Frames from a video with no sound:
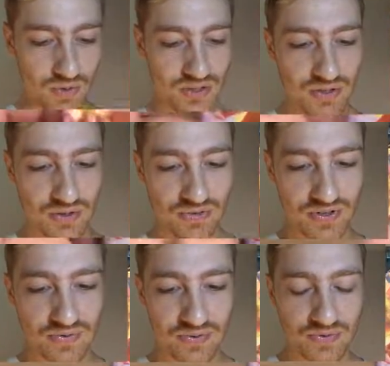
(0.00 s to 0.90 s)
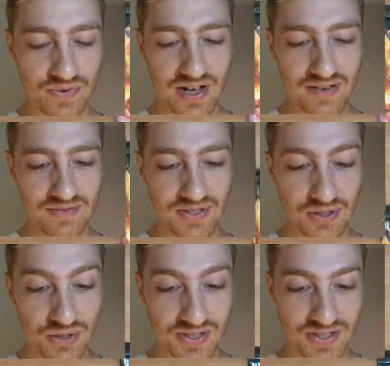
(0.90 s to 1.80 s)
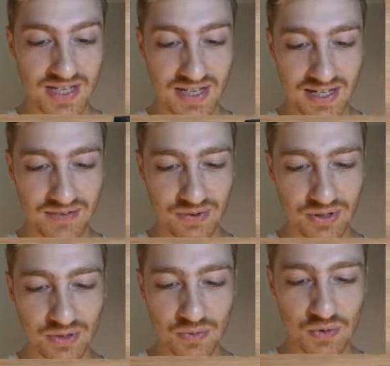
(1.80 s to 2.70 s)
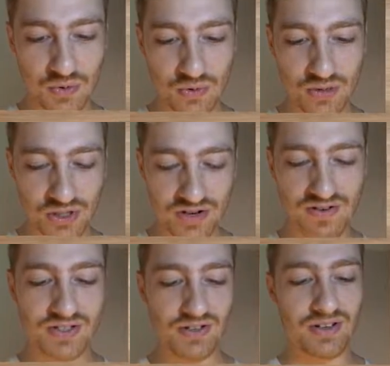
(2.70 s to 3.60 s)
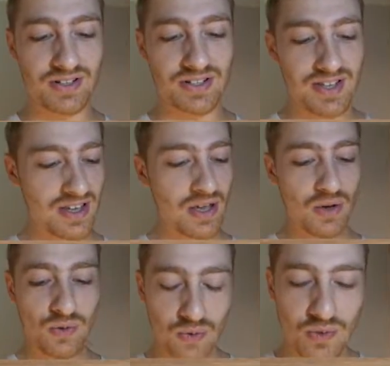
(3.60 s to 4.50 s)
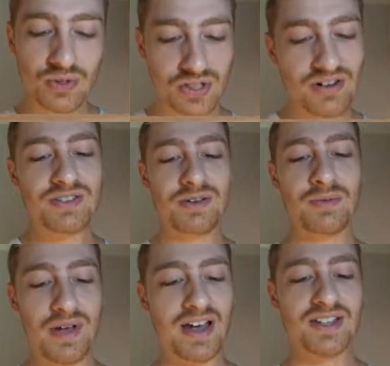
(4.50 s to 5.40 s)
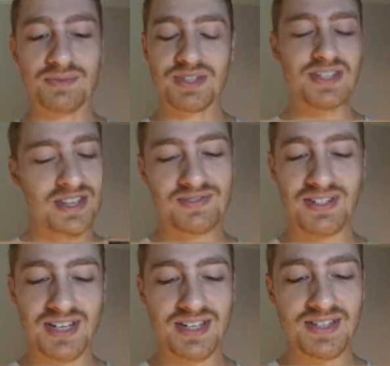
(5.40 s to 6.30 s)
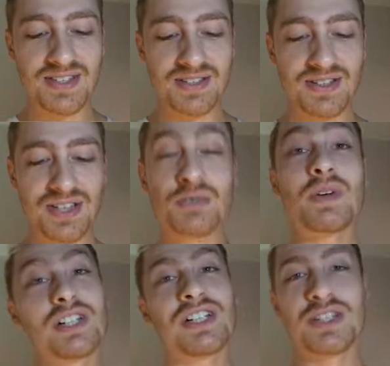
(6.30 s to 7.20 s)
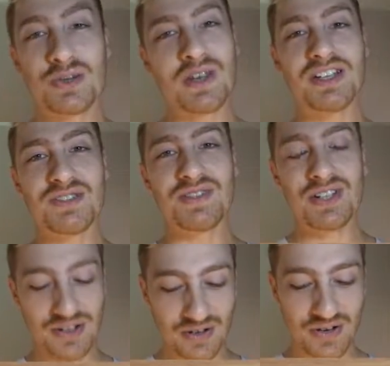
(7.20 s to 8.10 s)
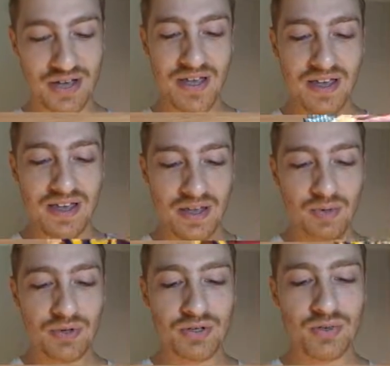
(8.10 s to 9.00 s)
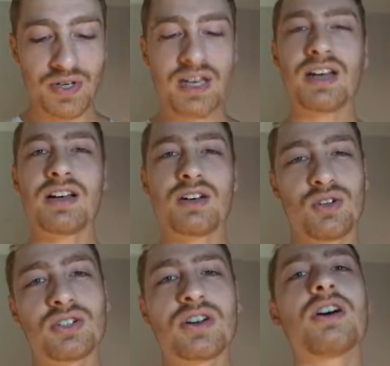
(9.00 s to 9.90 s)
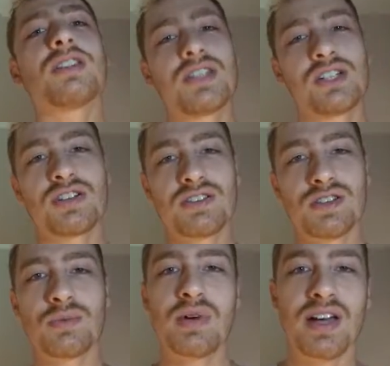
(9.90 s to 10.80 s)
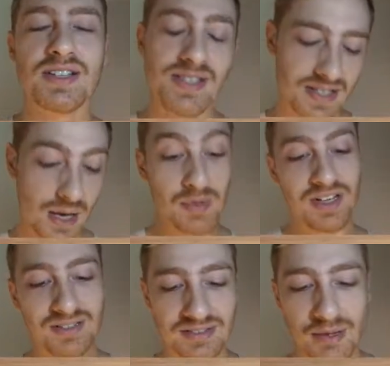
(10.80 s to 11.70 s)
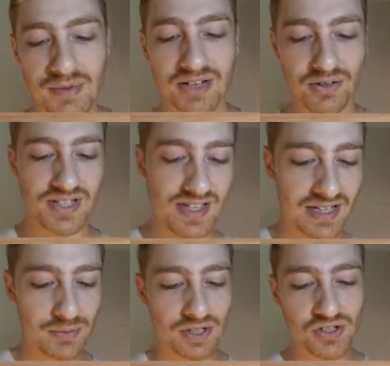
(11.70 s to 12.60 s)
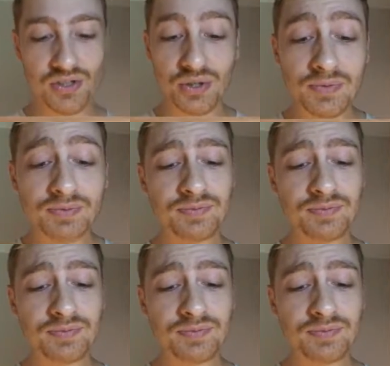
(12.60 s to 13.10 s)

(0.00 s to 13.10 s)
1, 2, 3, 4, 5. As you can see, I've got them all Charizard packs. I've been saving these especially to make this video because we get good cards in Charizard packs. I mean, that might not exactly be true,